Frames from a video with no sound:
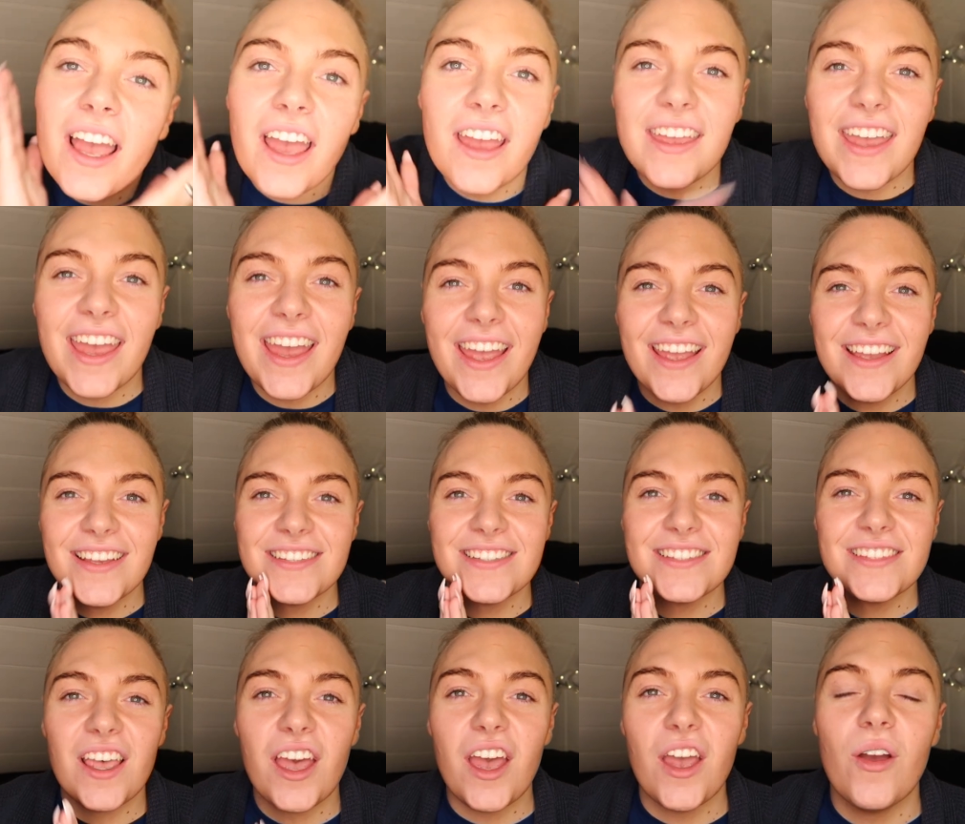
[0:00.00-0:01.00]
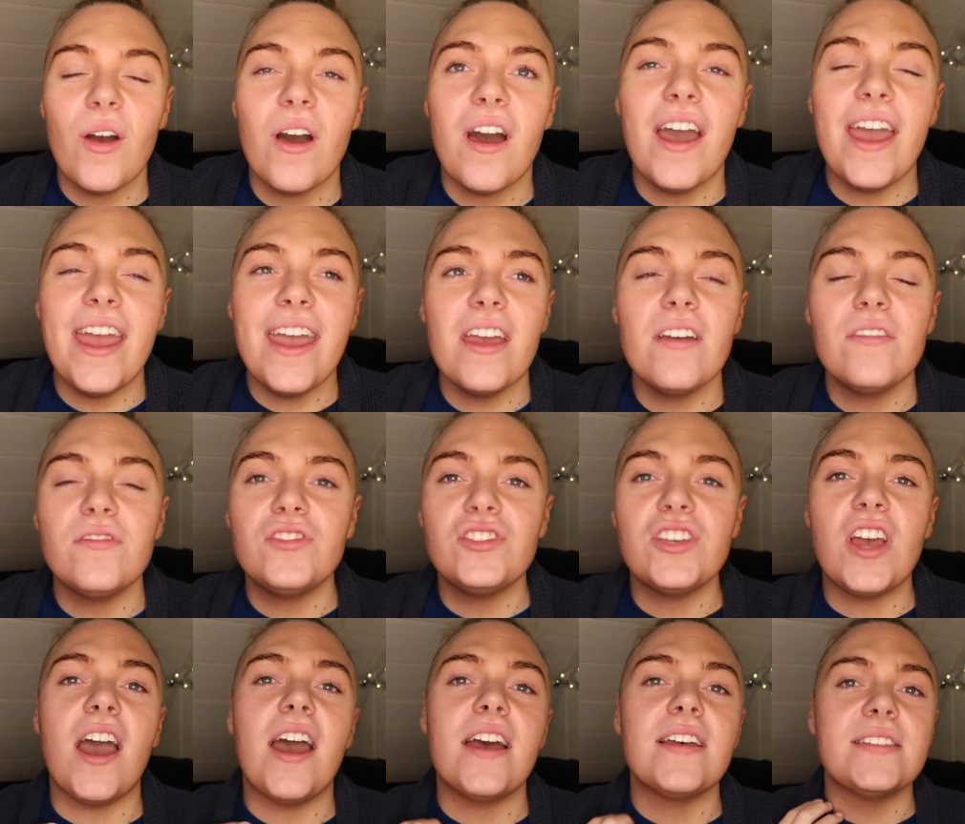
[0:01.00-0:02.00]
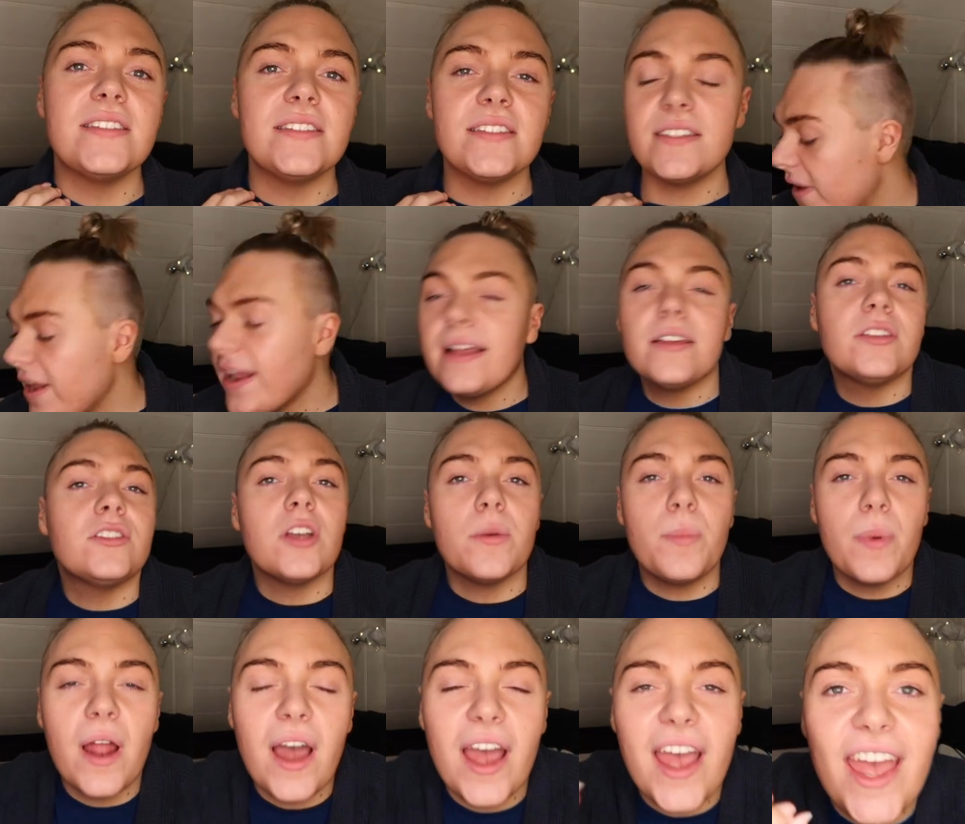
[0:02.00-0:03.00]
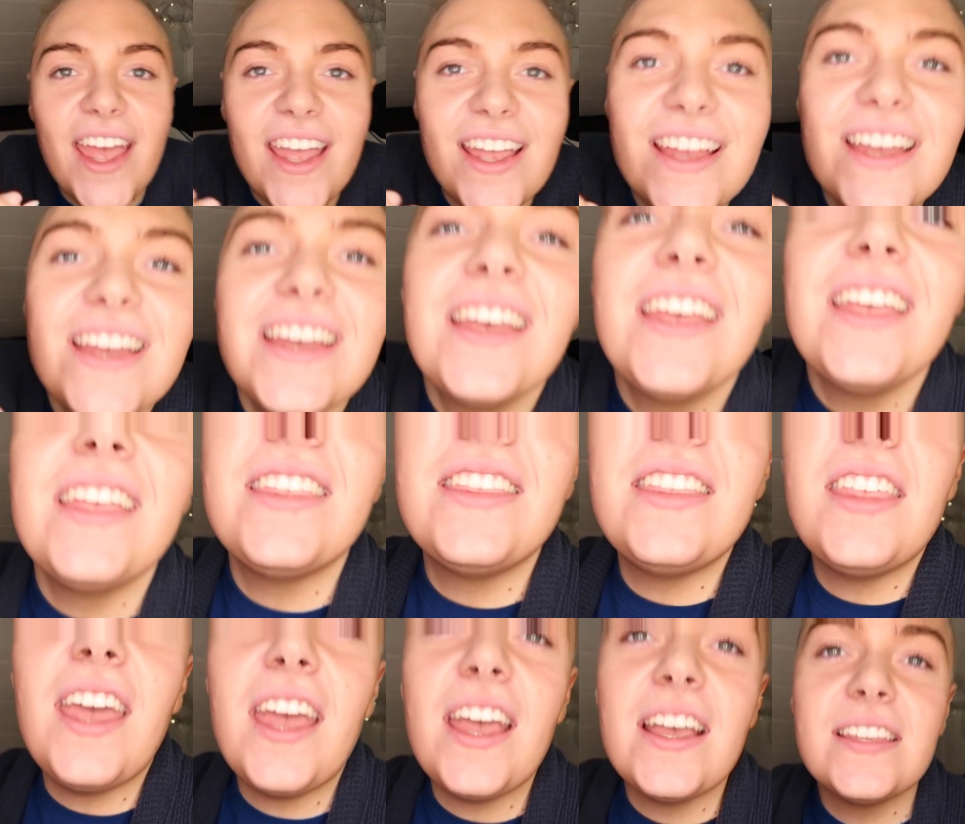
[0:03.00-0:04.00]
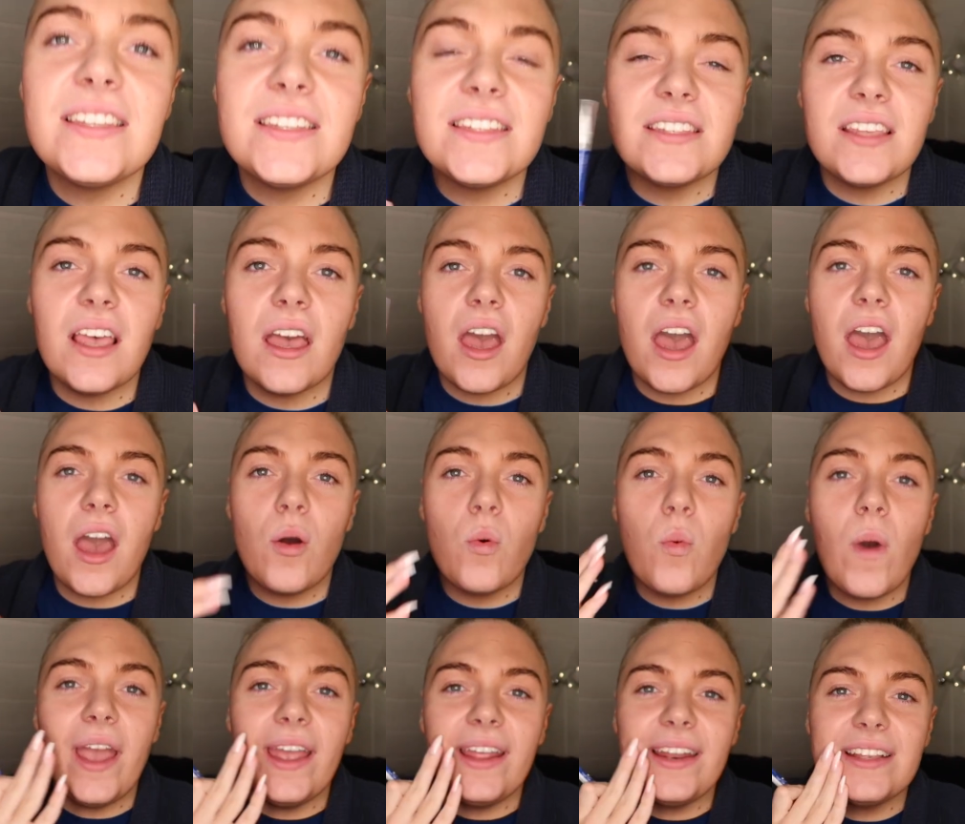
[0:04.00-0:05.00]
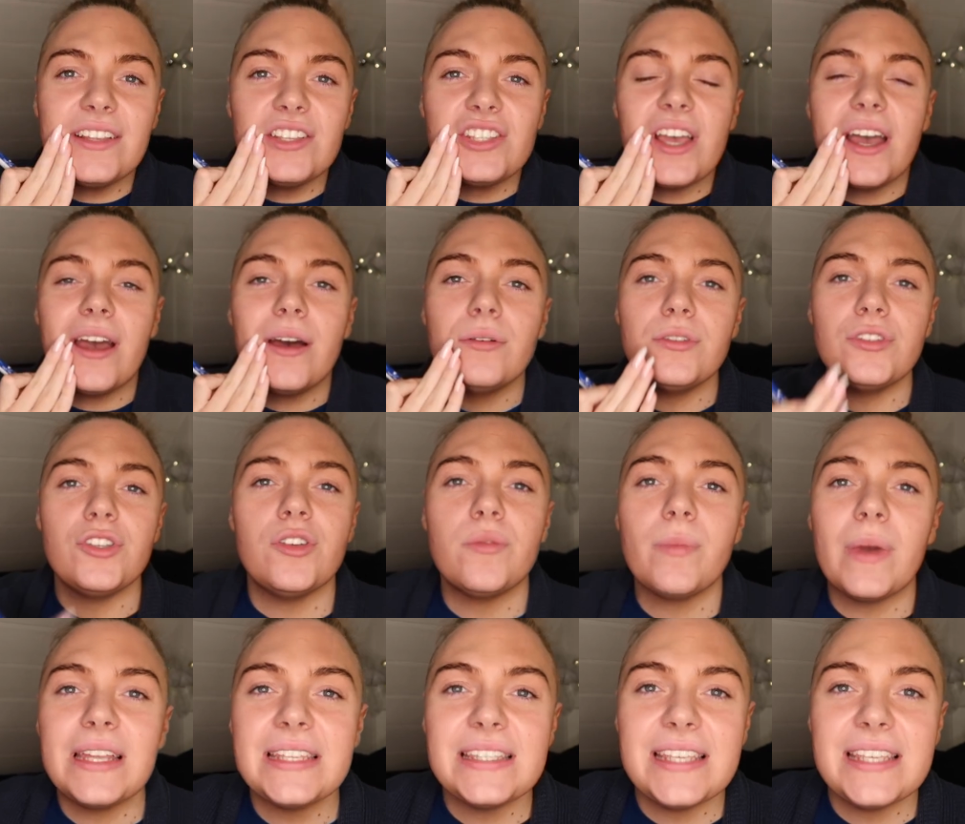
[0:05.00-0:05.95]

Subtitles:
Okay, so I have just finished applying this whitening gel to my